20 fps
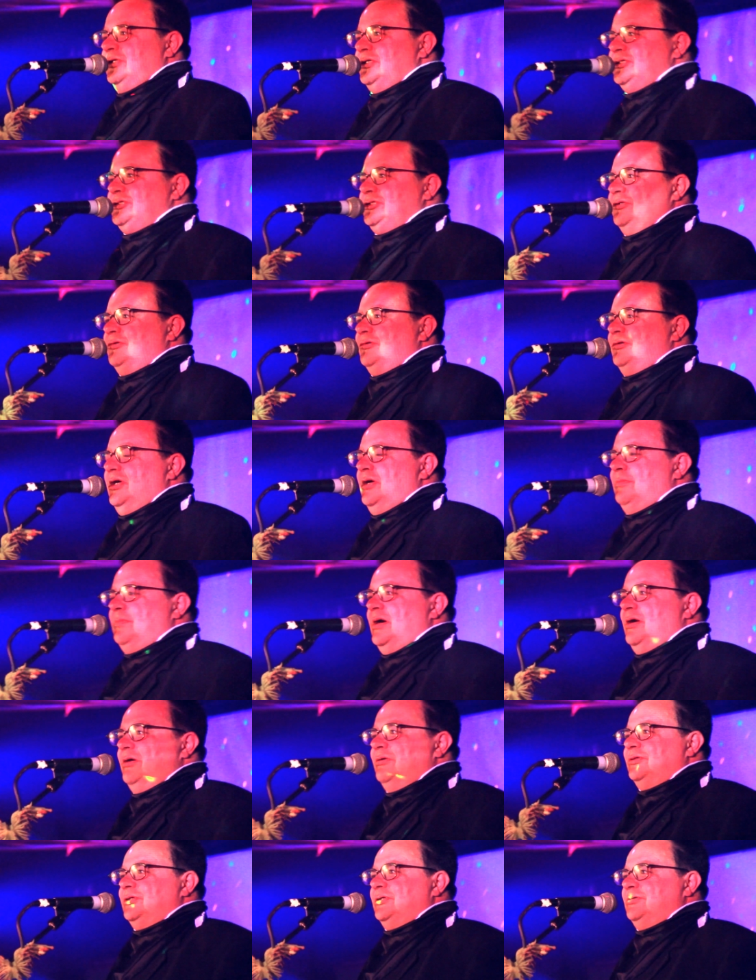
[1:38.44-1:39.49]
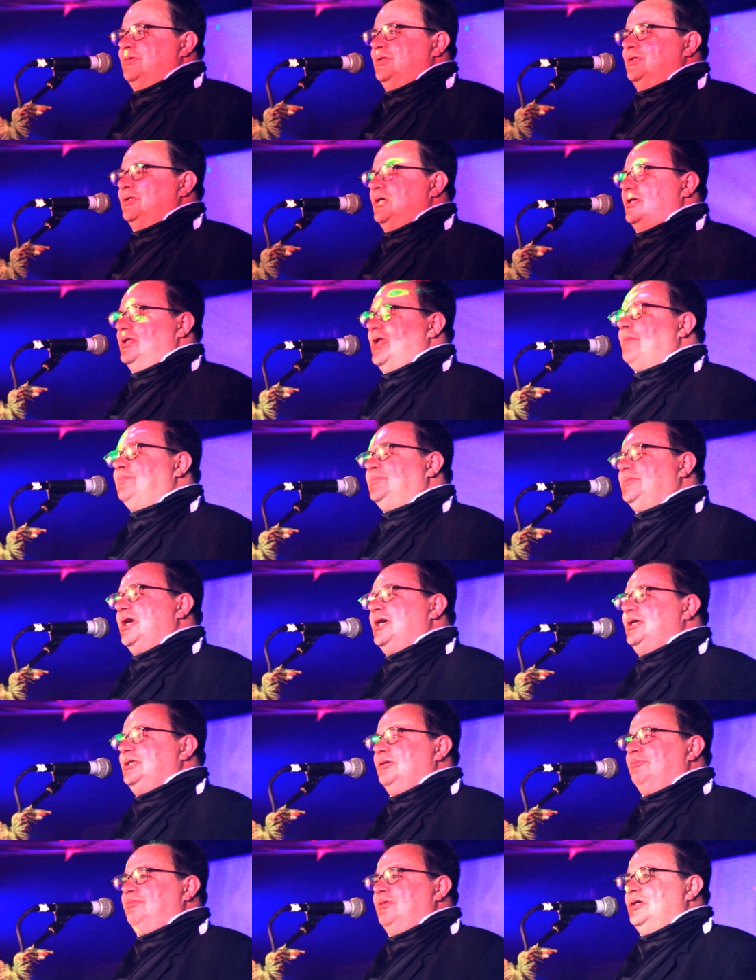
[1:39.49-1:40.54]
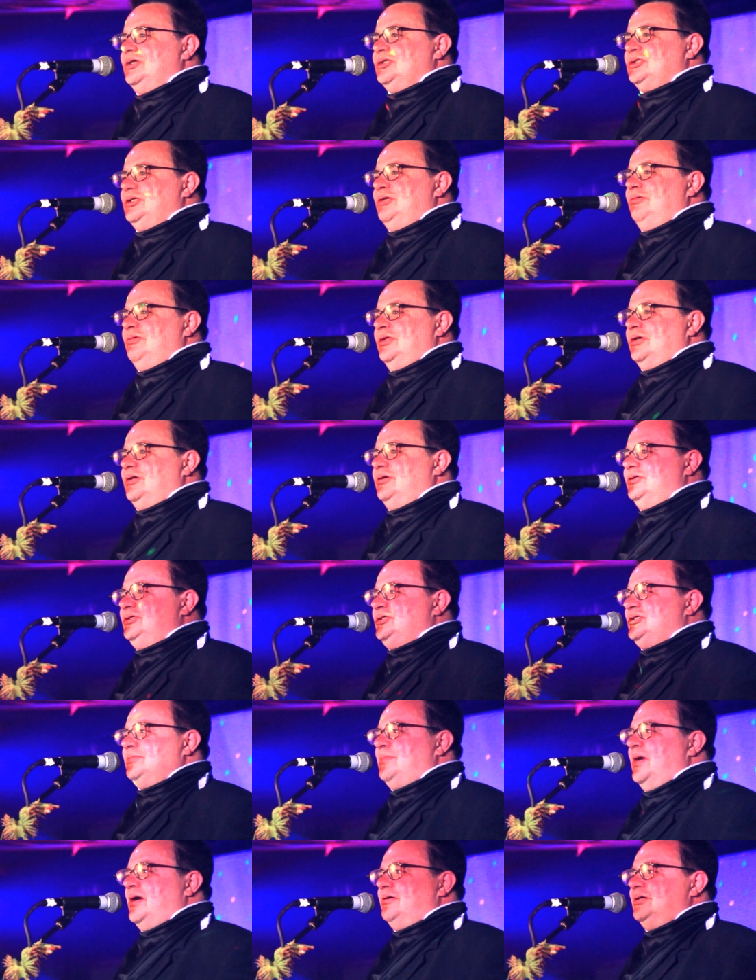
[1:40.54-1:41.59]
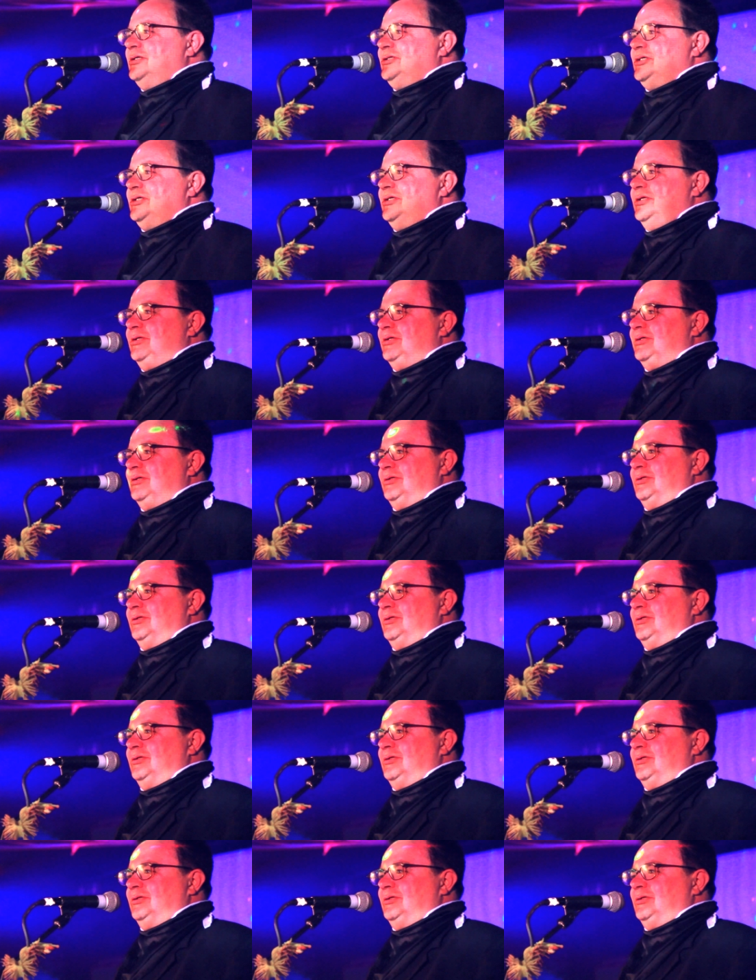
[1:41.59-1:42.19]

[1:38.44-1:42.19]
story about an updated version of the Good Samaritan.